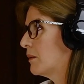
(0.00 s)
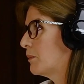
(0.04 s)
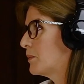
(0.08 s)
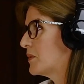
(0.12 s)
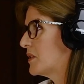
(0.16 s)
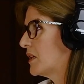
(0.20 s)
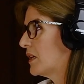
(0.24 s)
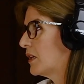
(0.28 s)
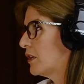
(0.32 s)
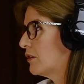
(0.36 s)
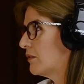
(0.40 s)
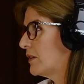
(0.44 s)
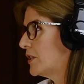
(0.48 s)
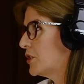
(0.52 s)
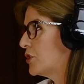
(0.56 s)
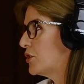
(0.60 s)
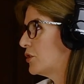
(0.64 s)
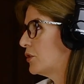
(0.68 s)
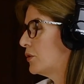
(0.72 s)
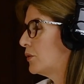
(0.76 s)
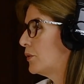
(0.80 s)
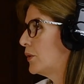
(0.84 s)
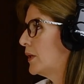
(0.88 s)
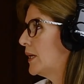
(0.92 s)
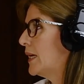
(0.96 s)
the particular
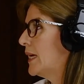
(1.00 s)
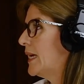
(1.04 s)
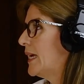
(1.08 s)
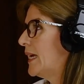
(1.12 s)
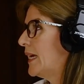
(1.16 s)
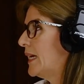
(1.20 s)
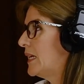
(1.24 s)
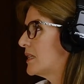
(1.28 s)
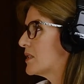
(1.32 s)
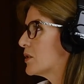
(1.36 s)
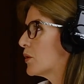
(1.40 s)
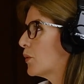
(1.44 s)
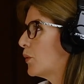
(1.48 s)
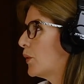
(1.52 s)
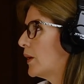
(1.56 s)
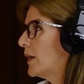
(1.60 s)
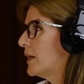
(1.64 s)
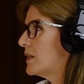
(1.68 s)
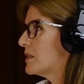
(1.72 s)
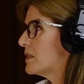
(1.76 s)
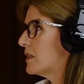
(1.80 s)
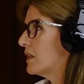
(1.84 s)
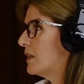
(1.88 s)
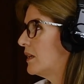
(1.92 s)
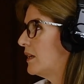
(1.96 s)
issue. It's
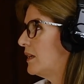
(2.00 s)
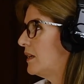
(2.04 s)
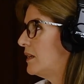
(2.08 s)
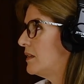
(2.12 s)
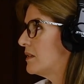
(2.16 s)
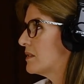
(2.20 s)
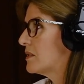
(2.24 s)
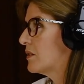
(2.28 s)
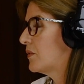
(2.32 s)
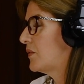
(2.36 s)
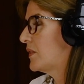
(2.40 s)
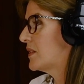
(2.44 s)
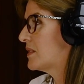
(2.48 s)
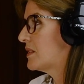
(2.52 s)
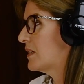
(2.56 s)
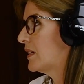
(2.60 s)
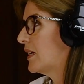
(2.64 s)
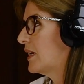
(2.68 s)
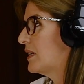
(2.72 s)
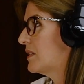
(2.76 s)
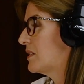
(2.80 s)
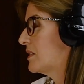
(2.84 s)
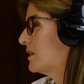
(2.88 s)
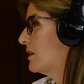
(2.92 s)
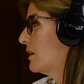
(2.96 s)
quite a
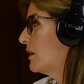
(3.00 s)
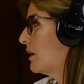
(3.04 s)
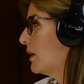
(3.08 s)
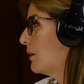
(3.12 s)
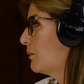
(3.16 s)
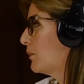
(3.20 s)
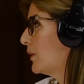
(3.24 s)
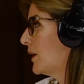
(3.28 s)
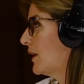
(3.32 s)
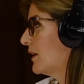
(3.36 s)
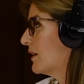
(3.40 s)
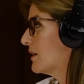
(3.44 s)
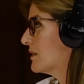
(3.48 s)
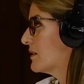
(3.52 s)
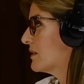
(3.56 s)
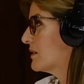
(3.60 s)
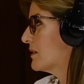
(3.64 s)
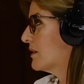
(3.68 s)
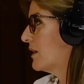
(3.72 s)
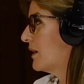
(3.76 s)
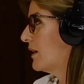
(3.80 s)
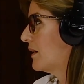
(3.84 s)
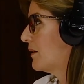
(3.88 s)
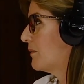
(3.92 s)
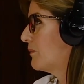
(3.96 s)
sophisticated and complex
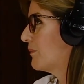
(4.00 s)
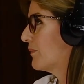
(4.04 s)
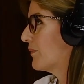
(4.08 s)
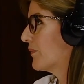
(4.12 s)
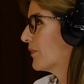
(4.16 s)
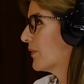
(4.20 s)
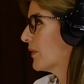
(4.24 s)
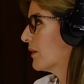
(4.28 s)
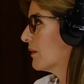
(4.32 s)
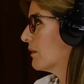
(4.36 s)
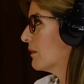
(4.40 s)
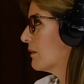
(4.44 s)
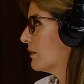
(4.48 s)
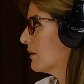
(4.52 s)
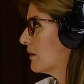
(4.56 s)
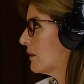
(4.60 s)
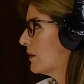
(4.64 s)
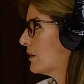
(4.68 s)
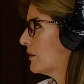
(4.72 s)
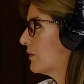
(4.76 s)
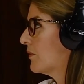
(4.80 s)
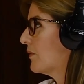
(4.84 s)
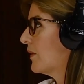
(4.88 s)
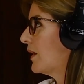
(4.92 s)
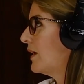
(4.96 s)
kind
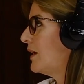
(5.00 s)
of